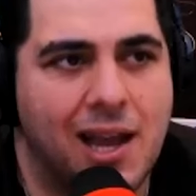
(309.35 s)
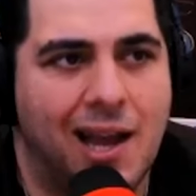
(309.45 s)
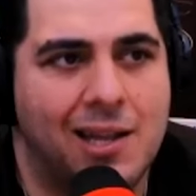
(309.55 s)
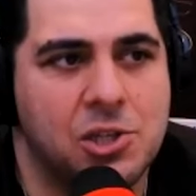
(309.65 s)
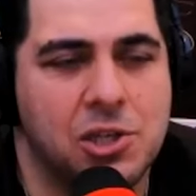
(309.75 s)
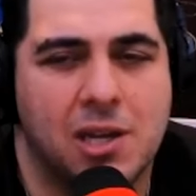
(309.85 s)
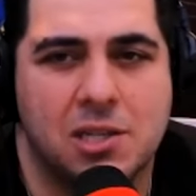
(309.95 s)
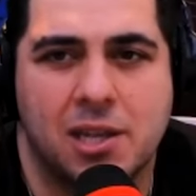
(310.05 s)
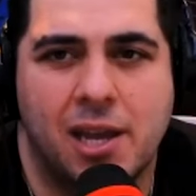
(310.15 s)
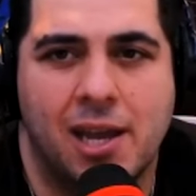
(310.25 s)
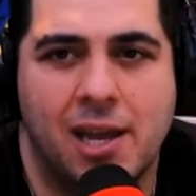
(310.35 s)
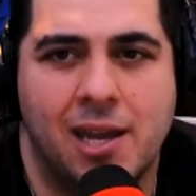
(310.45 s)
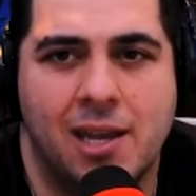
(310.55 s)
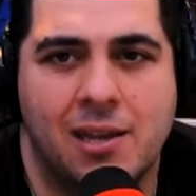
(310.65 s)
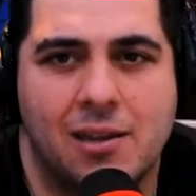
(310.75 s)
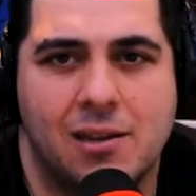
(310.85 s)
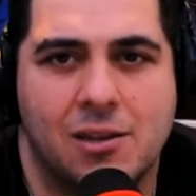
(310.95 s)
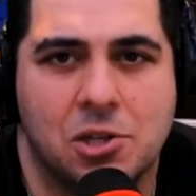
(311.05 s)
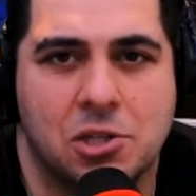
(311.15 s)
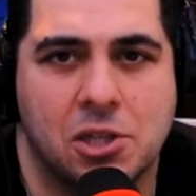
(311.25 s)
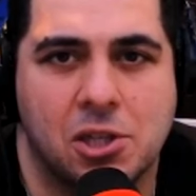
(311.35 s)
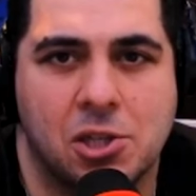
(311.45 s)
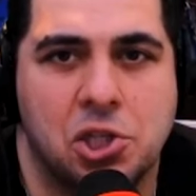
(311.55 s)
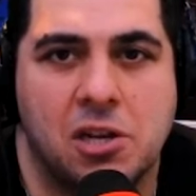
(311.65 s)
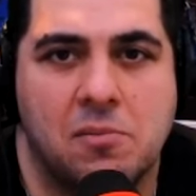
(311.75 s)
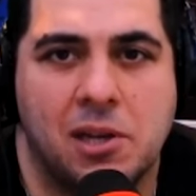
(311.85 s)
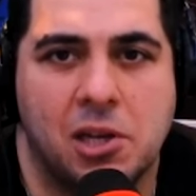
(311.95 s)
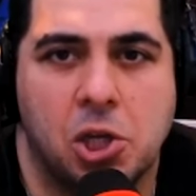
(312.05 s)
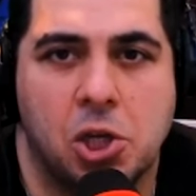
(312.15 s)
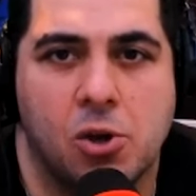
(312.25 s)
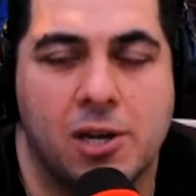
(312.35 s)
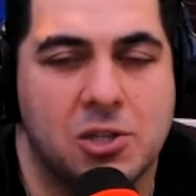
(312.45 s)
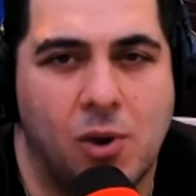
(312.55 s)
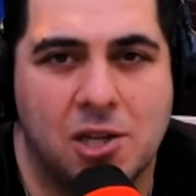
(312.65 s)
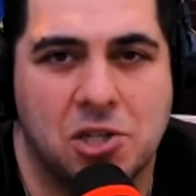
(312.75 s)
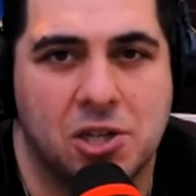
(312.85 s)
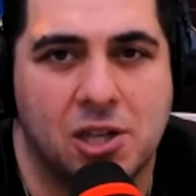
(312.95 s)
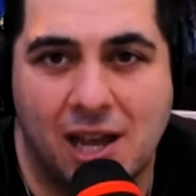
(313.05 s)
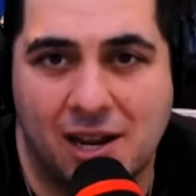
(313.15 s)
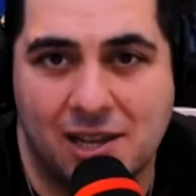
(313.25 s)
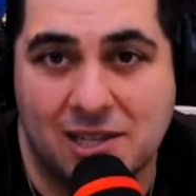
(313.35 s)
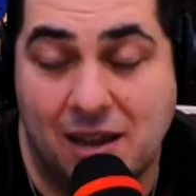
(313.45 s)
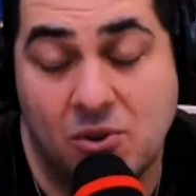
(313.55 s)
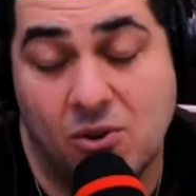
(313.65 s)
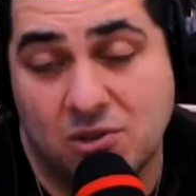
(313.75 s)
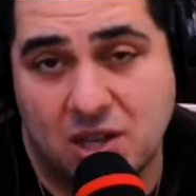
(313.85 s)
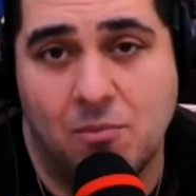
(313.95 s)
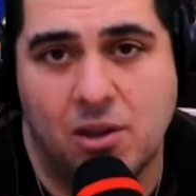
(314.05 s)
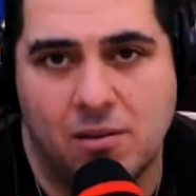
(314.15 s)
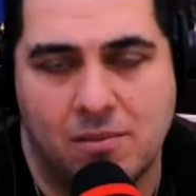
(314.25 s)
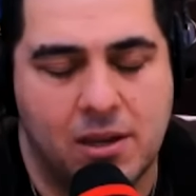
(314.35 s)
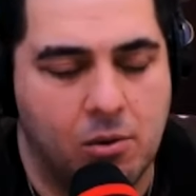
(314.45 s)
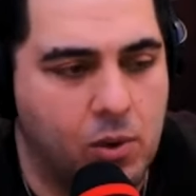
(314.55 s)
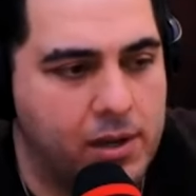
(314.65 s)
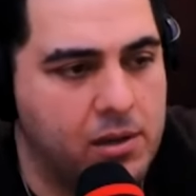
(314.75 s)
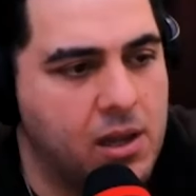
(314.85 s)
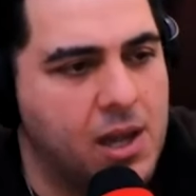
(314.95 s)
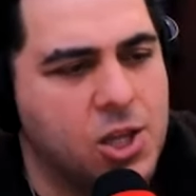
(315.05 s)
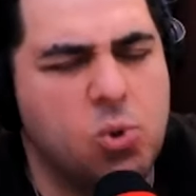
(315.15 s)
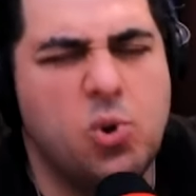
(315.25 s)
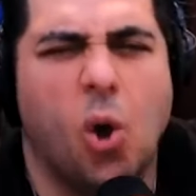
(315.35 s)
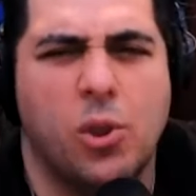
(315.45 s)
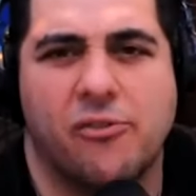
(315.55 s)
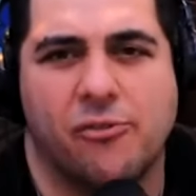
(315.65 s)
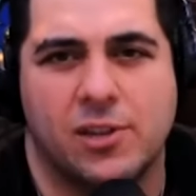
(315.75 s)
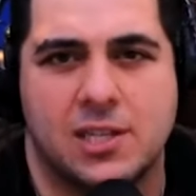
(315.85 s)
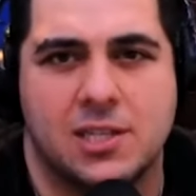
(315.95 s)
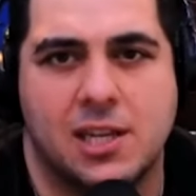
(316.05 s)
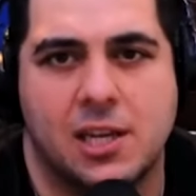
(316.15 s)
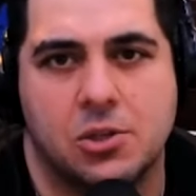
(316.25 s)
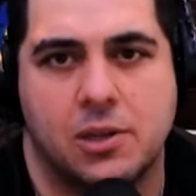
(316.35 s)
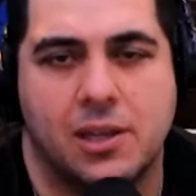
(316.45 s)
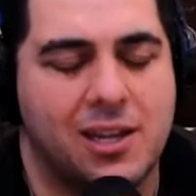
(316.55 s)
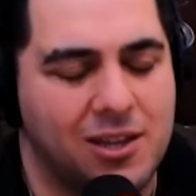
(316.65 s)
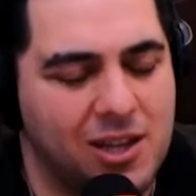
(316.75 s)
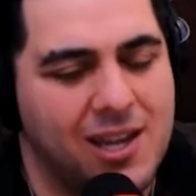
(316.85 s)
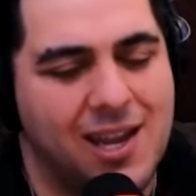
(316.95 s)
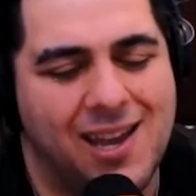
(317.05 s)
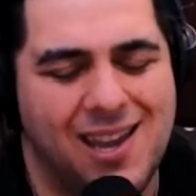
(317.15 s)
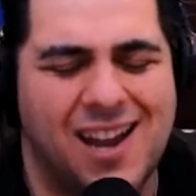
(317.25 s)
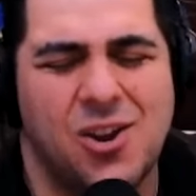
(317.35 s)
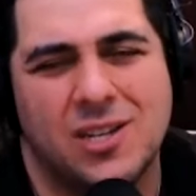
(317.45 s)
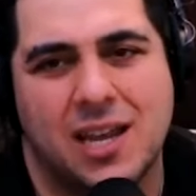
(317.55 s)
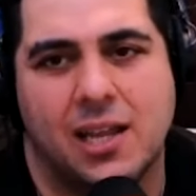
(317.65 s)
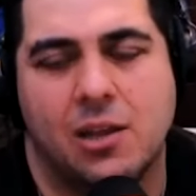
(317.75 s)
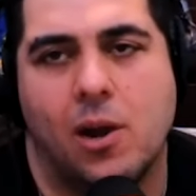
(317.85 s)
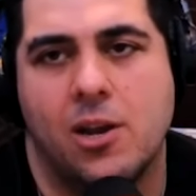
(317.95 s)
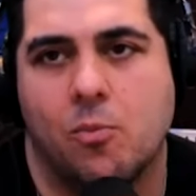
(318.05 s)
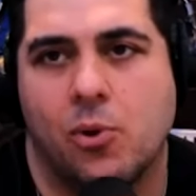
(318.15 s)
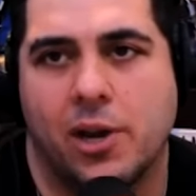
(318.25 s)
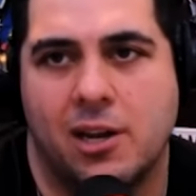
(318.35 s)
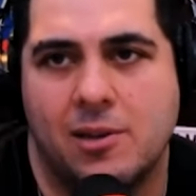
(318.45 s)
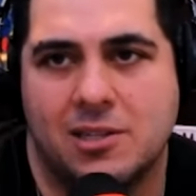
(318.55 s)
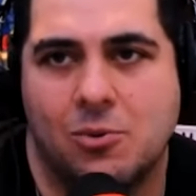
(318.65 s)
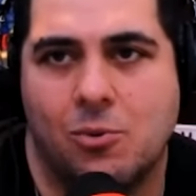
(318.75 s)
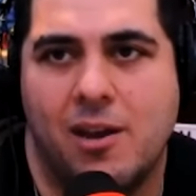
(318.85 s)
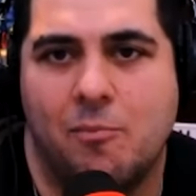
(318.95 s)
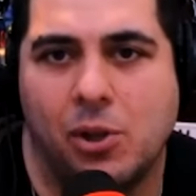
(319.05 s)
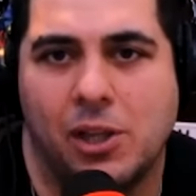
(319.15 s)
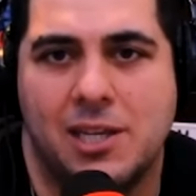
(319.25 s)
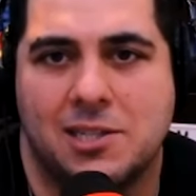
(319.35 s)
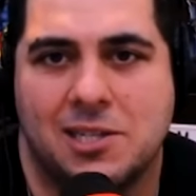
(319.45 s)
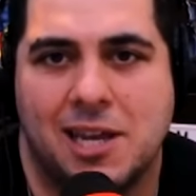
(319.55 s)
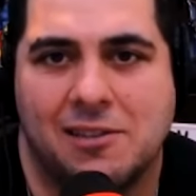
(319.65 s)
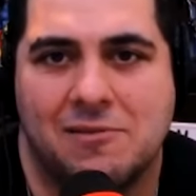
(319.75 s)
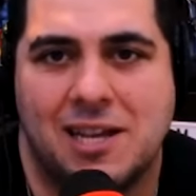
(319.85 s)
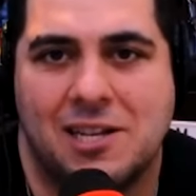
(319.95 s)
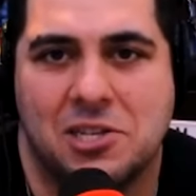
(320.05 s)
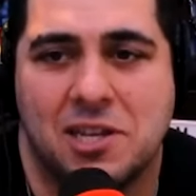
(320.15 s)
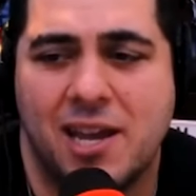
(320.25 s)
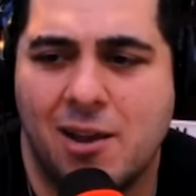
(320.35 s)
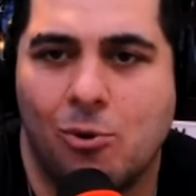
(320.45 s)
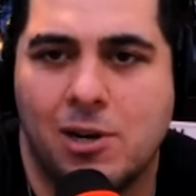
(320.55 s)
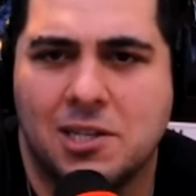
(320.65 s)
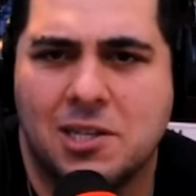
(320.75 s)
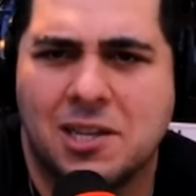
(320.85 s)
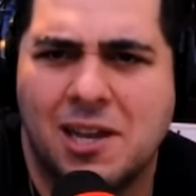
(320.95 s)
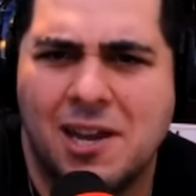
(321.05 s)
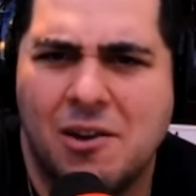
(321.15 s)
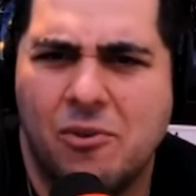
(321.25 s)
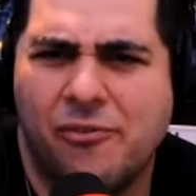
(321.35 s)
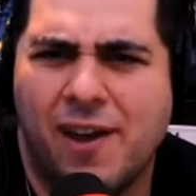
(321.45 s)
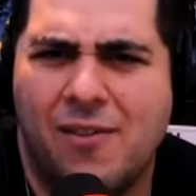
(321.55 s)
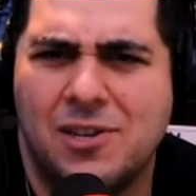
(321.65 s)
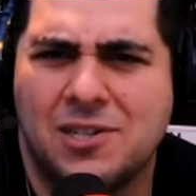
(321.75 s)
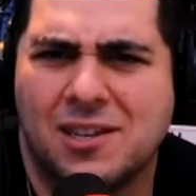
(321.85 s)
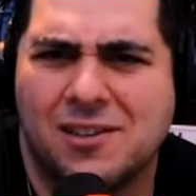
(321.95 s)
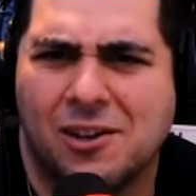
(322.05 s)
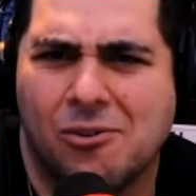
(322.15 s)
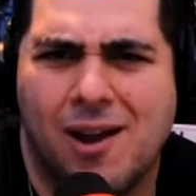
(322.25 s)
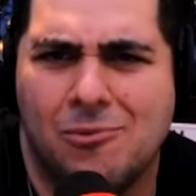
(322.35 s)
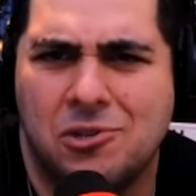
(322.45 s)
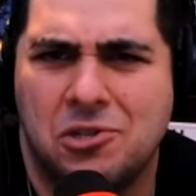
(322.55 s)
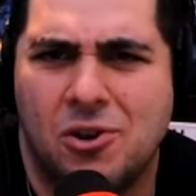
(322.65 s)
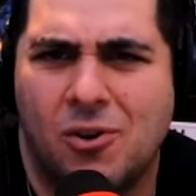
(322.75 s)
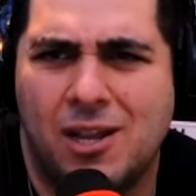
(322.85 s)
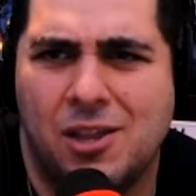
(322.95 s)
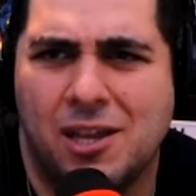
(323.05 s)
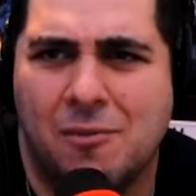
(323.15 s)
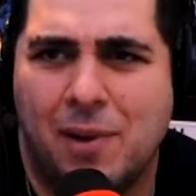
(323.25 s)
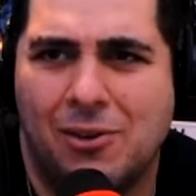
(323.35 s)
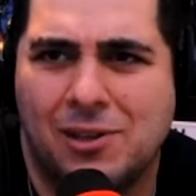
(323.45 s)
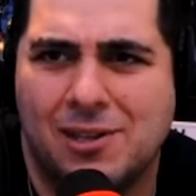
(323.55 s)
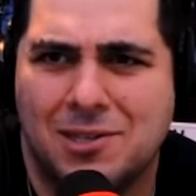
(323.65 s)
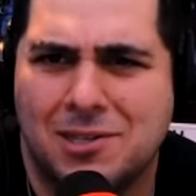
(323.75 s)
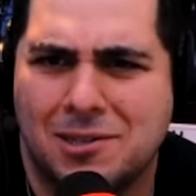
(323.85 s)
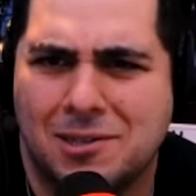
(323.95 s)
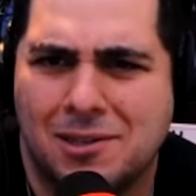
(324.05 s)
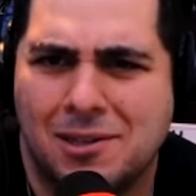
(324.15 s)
not just a just a legitimate curious question a lot of the no. times or some uh, you know when you know the difference instinctually like yeah i know exactly why you're bringing up it's the way a police detective is not just hey what is right. this we found this at the crime. Would you know anything you, about this?